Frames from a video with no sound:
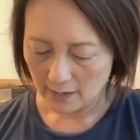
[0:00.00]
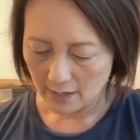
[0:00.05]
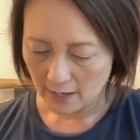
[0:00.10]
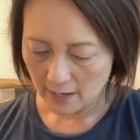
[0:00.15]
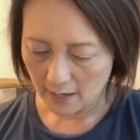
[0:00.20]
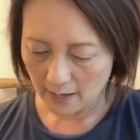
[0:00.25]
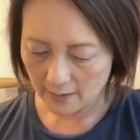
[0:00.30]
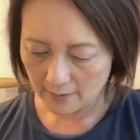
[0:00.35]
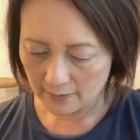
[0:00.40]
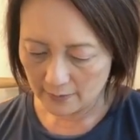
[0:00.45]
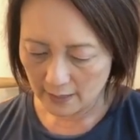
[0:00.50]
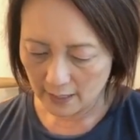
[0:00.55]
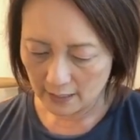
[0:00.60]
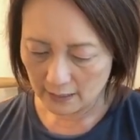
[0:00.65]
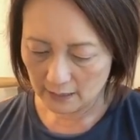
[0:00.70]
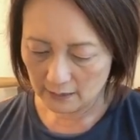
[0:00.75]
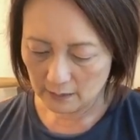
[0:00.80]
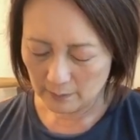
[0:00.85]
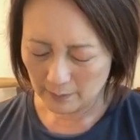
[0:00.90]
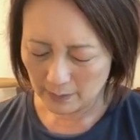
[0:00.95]
And then
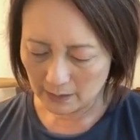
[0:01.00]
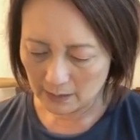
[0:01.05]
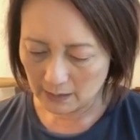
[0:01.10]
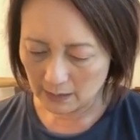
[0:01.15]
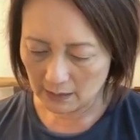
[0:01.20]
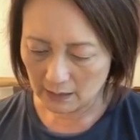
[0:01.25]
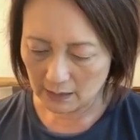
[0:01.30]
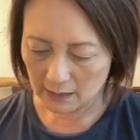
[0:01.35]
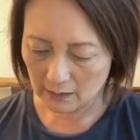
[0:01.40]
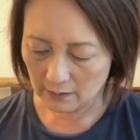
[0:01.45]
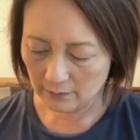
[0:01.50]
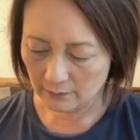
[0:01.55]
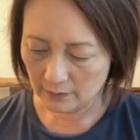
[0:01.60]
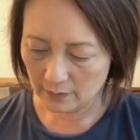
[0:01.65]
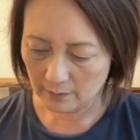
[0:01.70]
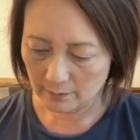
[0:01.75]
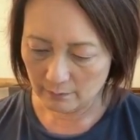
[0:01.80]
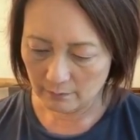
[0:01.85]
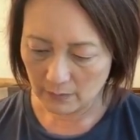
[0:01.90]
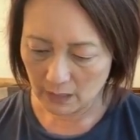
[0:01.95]
at the beginning of
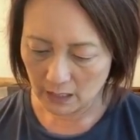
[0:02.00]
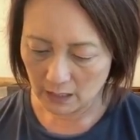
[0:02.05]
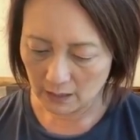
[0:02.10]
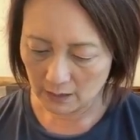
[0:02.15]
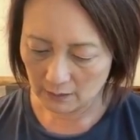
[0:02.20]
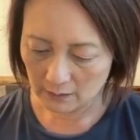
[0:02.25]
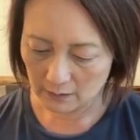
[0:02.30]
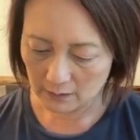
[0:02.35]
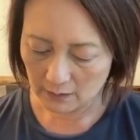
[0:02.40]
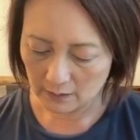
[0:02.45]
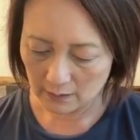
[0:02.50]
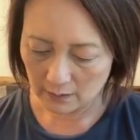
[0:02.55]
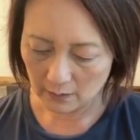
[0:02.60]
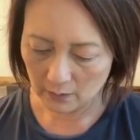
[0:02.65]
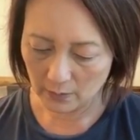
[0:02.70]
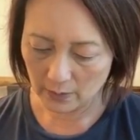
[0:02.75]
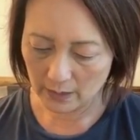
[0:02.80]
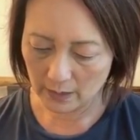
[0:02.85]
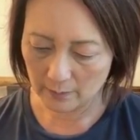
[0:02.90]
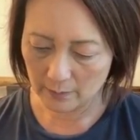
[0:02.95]
the month,
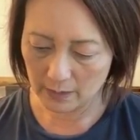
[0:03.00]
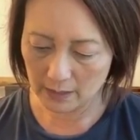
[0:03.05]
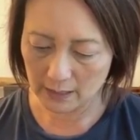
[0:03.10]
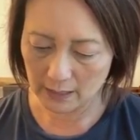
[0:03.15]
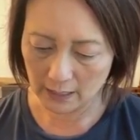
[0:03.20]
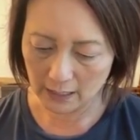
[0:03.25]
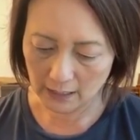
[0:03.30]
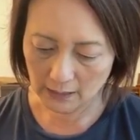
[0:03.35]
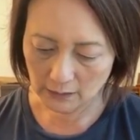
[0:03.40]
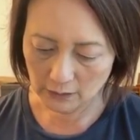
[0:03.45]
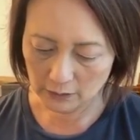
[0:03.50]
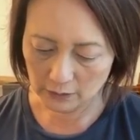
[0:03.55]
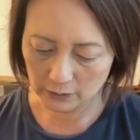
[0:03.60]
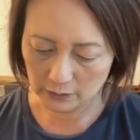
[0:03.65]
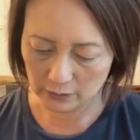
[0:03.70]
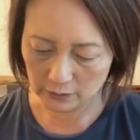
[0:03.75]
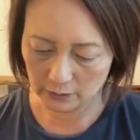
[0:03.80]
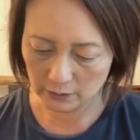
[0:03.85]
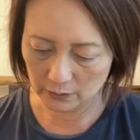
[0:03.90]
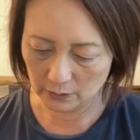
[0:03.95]
what I began to
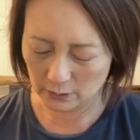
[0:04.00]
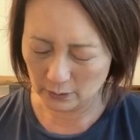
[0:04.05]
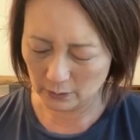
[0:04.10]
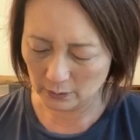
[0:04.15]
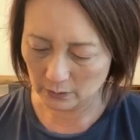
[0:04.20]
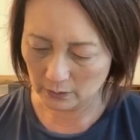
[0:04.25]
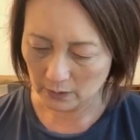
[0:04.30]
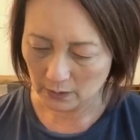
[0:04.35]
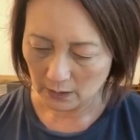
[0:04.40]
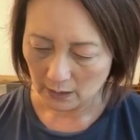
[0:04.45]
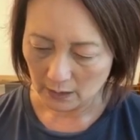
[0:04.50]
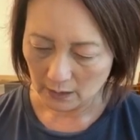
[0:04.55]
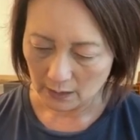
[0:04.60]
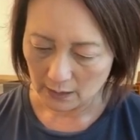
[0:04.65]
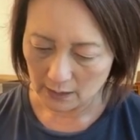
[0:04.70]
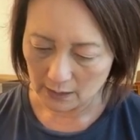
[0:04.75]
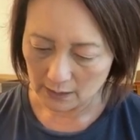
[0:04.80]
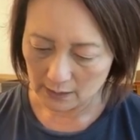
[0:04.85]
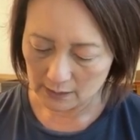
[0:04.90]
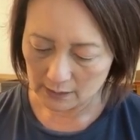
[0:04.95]
do
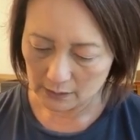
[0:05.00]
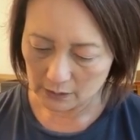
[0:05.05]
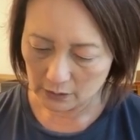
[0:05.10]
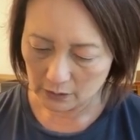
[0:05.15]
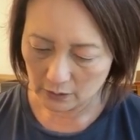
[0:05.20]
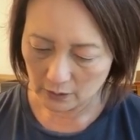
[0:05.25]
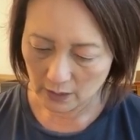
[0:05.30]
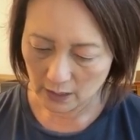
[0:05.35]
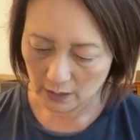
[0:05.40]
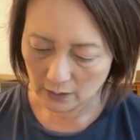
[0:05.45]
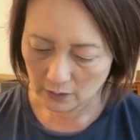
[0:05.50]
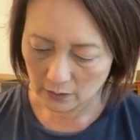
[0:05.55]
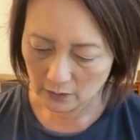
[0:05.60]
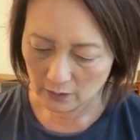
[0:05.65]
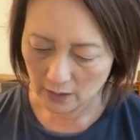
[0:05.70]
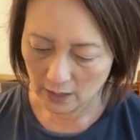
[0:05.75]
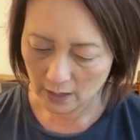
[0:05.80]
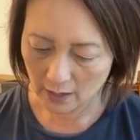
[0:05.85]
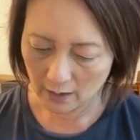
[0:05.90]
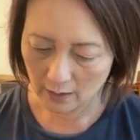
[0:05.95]
is, you know how you
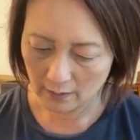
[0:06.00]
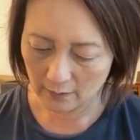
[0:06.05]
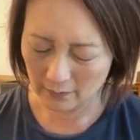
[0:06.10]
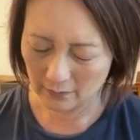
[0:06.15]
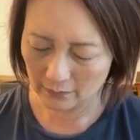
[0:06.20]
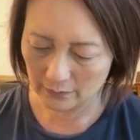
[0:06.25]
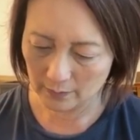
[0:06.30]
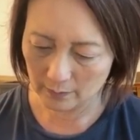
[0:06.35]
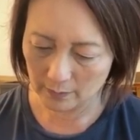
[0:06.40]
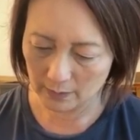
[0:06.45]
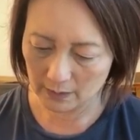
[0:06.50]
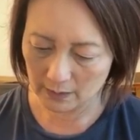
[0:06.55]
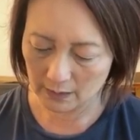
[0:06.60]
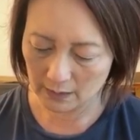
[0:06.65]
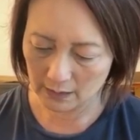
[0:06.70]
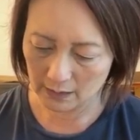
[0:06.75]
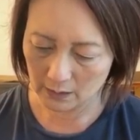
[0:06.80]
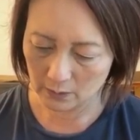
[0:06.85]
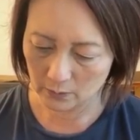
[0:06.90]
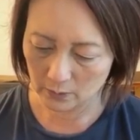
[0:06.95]
have the
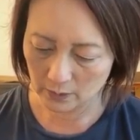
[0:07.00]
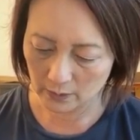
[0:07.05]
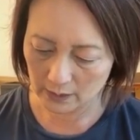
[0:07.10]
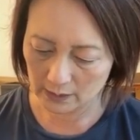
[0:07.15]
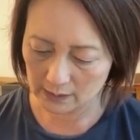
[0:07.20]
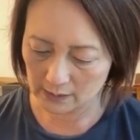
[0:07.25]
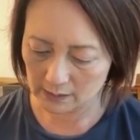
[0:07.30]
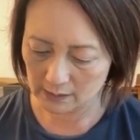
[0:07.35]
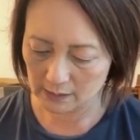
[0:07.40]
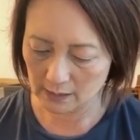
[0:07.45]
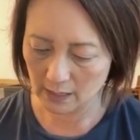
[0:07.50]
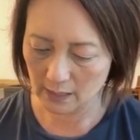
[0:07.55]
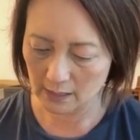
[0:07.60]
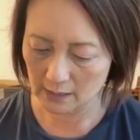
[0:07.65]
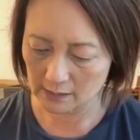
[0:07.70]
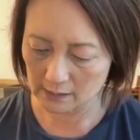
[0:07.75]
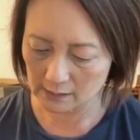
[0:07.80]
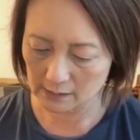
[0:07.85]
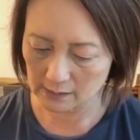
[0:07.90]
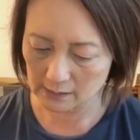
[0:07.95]
beginning where it
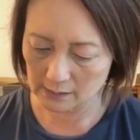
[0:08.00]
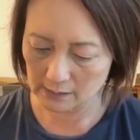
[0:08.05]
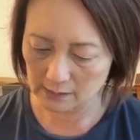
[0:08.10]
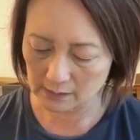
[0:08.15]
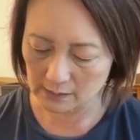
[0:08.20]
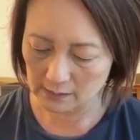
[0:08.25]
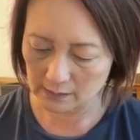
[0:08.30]
says,